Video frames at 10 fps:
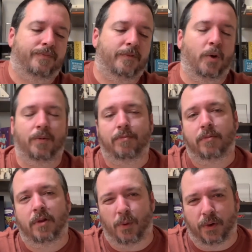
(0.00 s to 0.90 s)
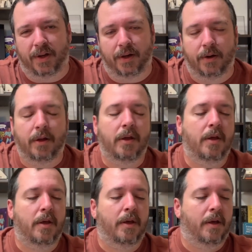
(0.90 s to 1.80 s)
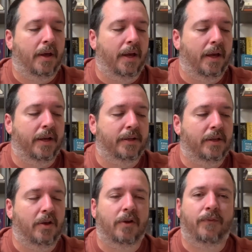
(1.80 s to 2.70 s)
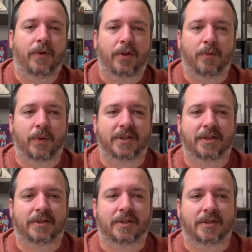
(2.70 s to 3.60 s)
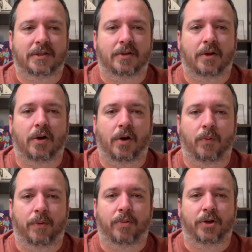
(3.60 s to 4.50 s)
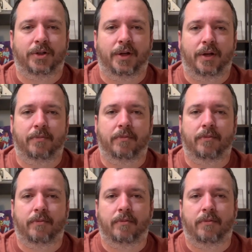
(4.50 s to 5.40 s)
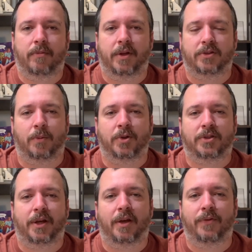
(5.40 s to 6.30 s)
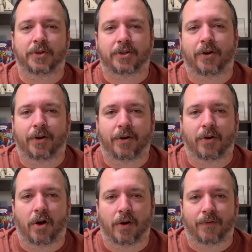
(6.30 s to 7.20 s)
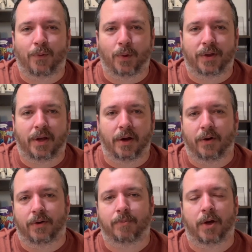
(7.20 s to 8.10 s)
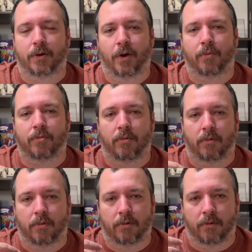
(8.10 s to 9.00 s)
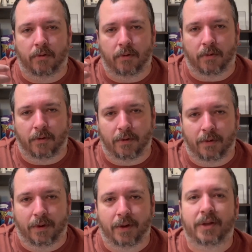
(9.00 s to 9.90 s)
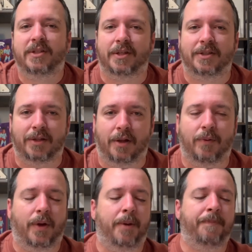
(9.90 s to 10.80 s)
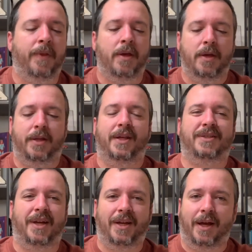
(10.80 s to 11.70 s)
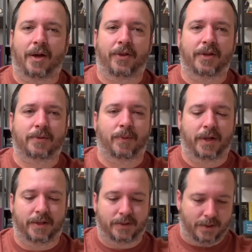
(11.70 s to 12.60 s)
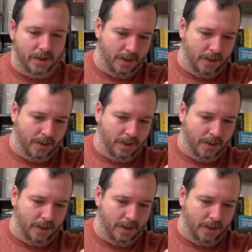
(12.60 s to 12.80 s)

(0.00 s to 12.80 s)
or lower gear. And you could feel the resistance in the car when pushing it. It's almost like if you started your car in 4th gear, it'd be a go to accelerate. And that's kind of how this one is.